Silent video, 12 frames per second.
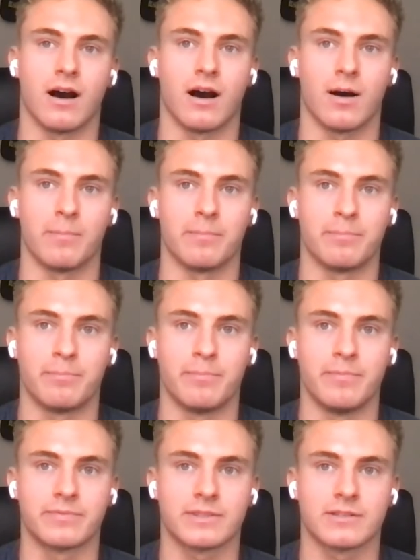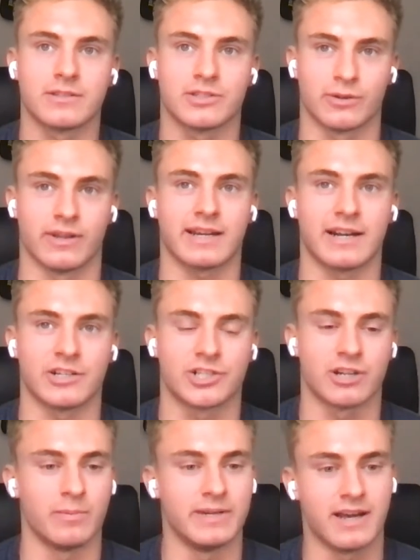Um, mm-hmm. So that kind of
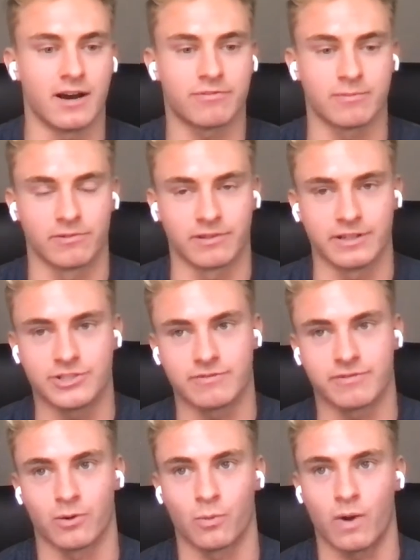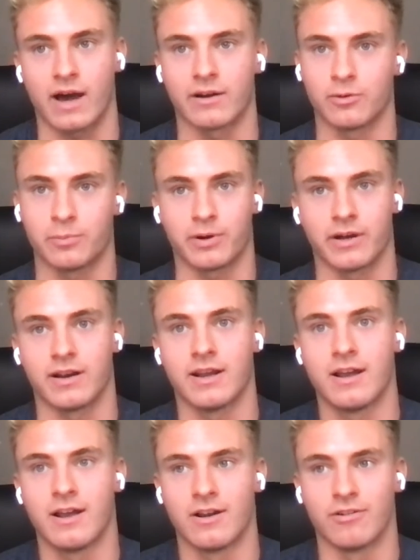shut me down from a religion for a while. But
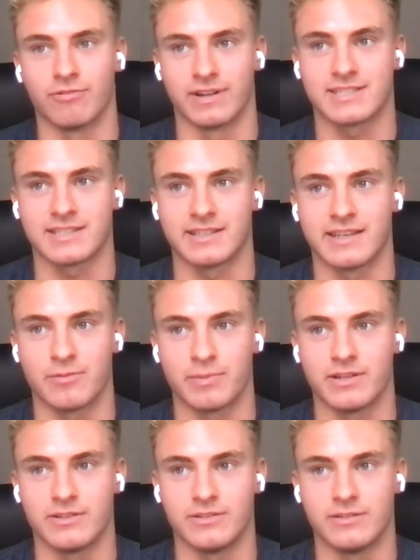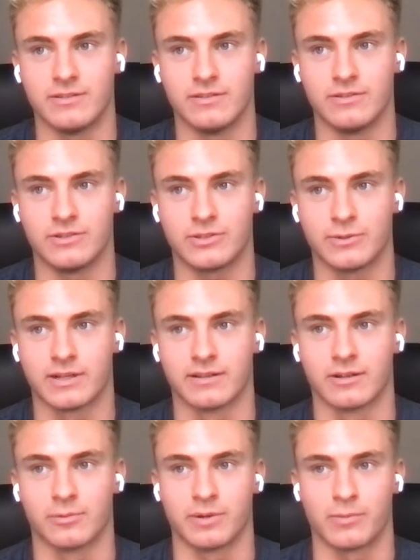recently, I've been doing a
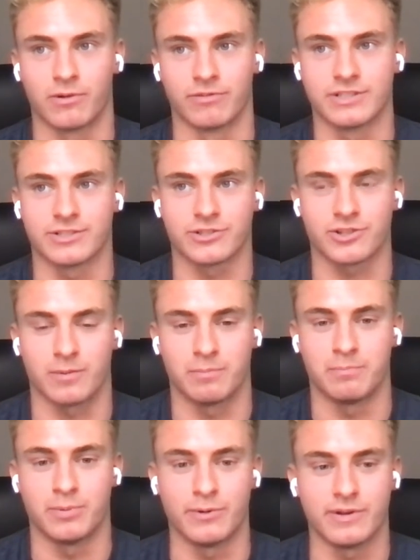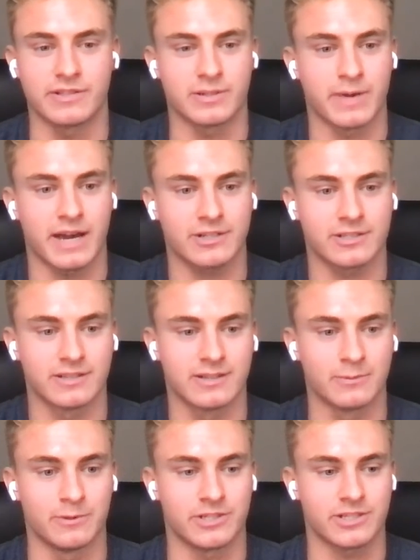little bit more research on Buddhism
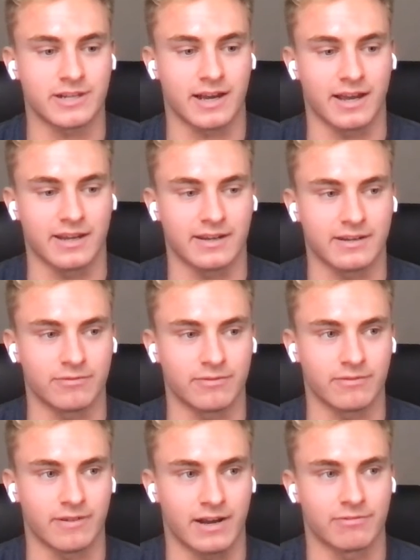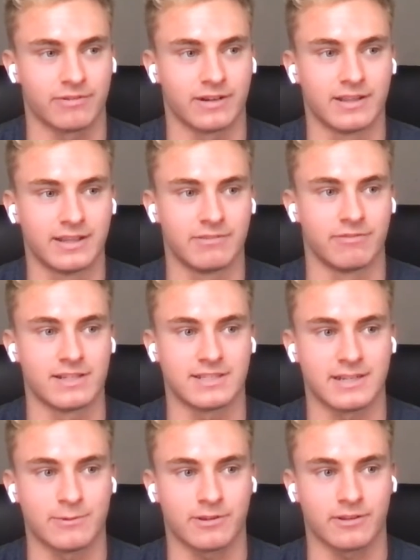actually, which I mm. I really
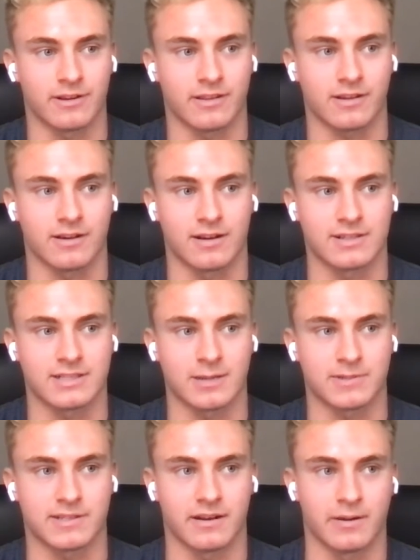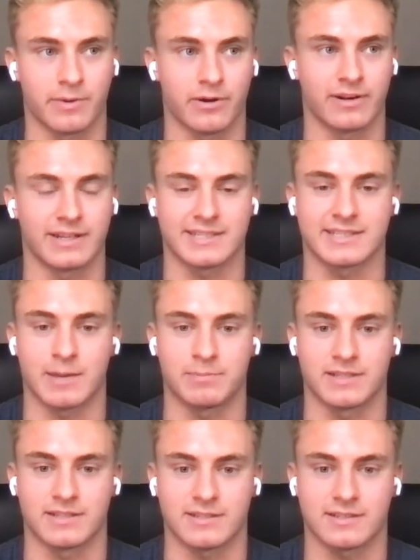resonate with a lot of the concepts there about
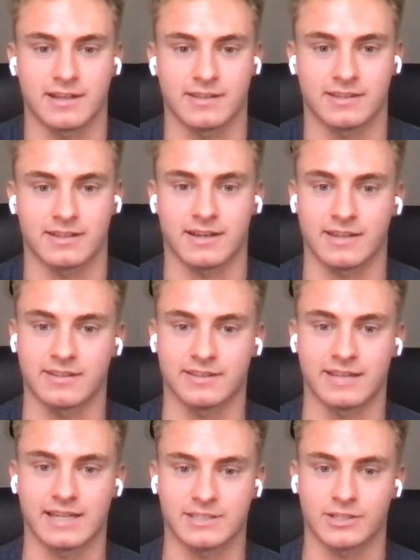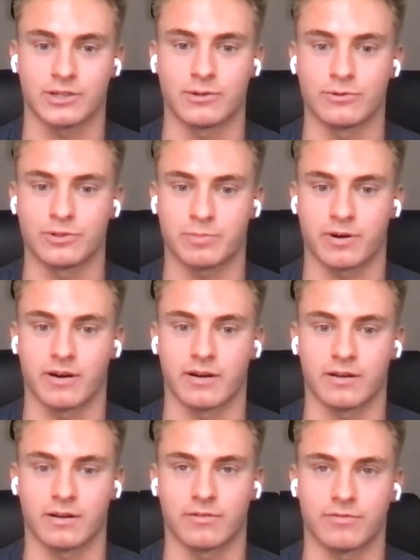acceptance. I think I think that's a huge mm.
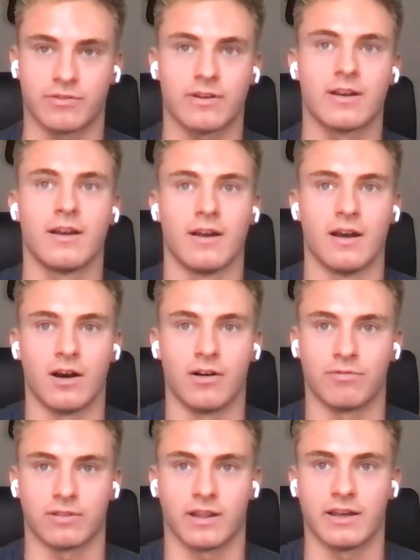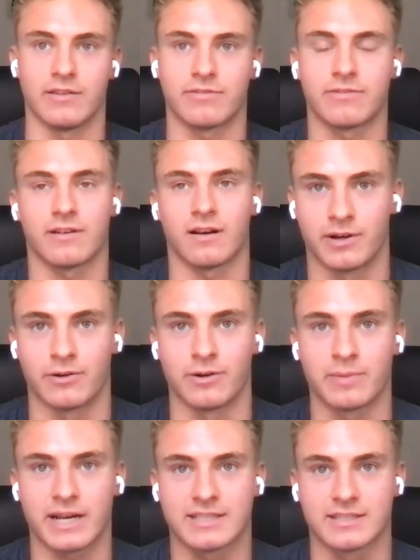part of of life. But
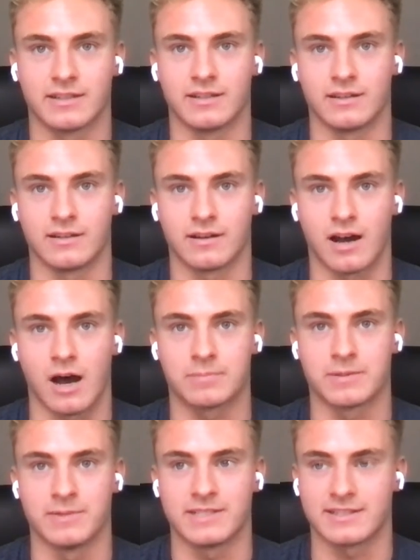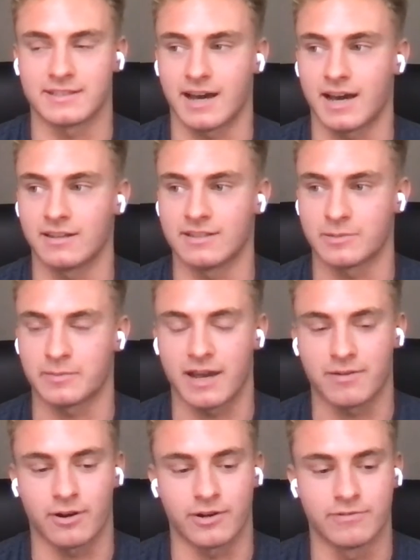going back to optimistic nihilism.
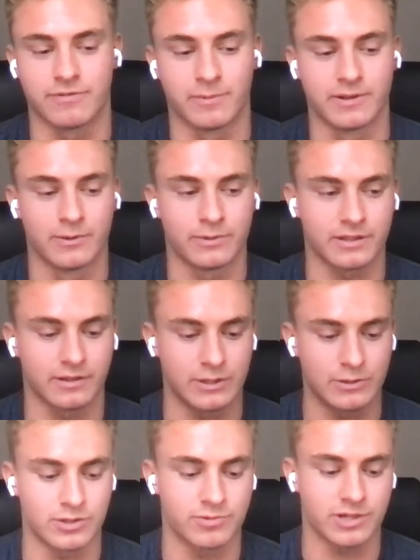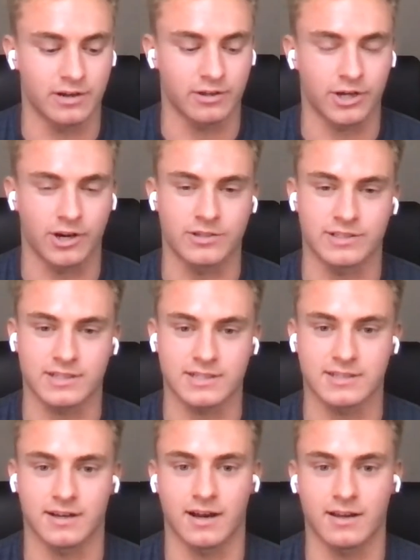How, are you familiar with the YouTube channel
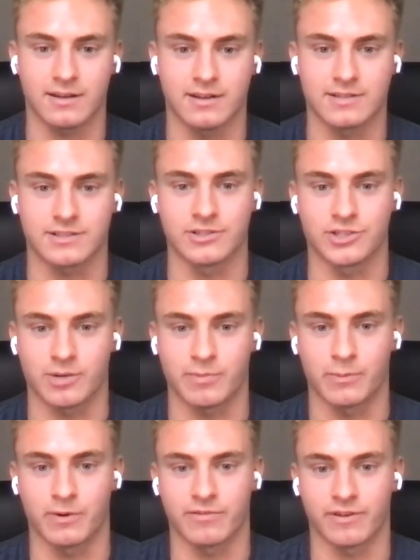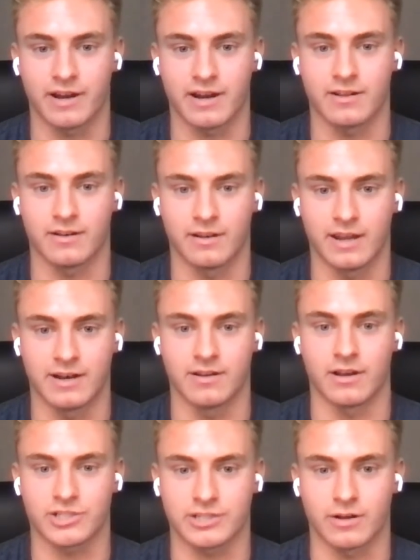Kurzgesagt? It's the German word for in a, in a
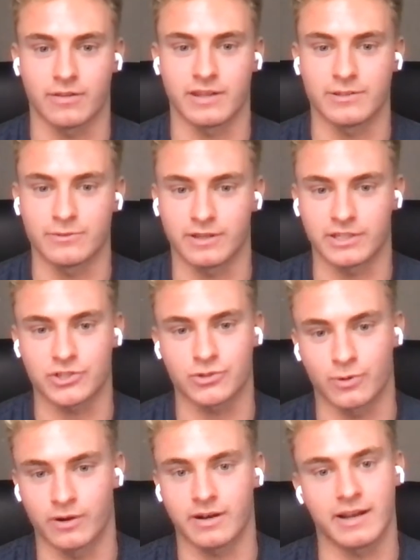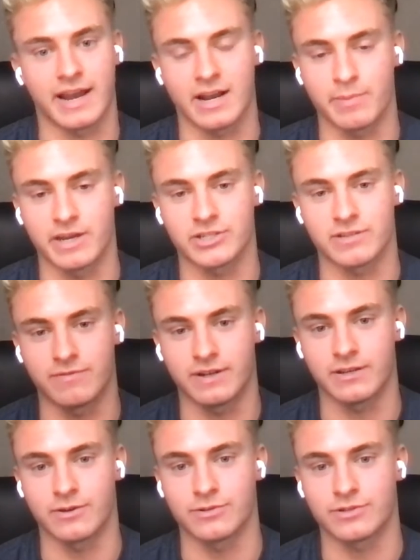nutshell. They do like short animation
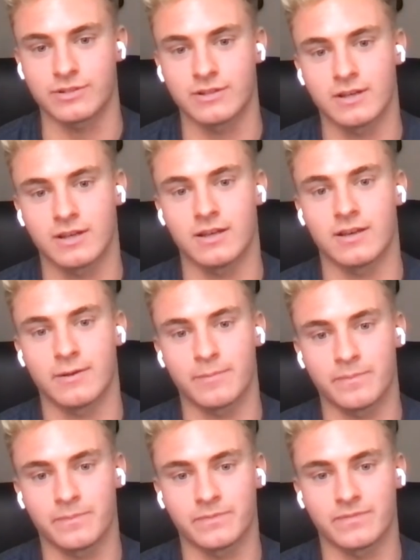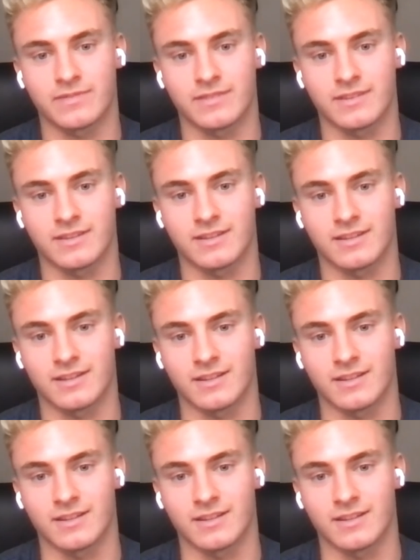videos. I'm